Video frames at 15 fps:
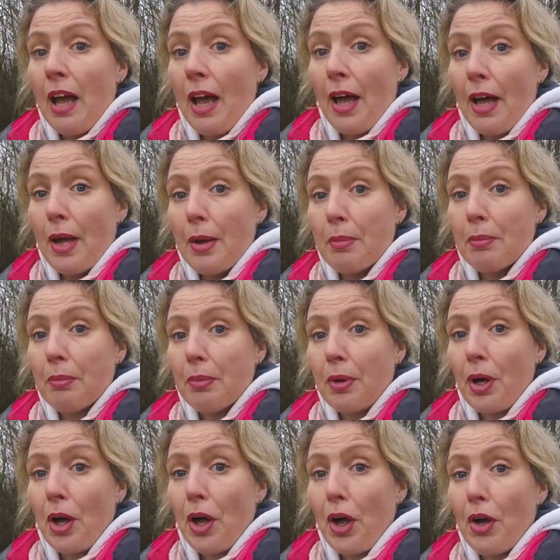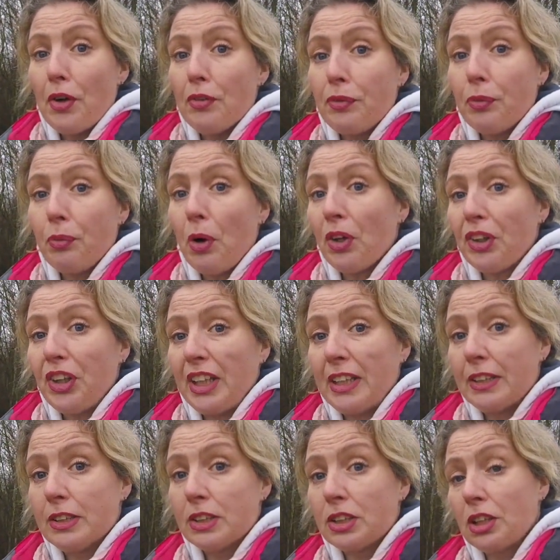of what
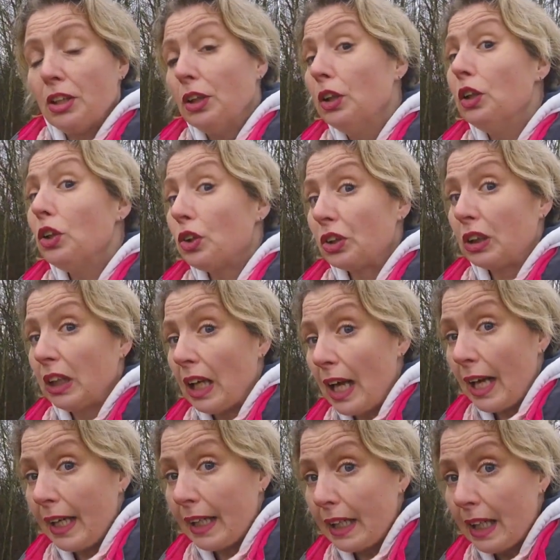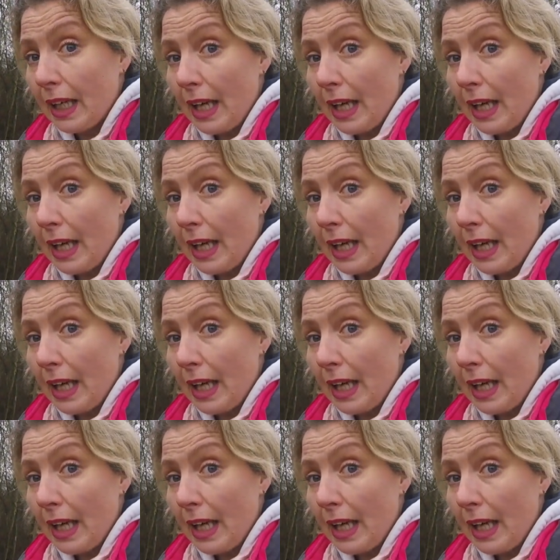things looked like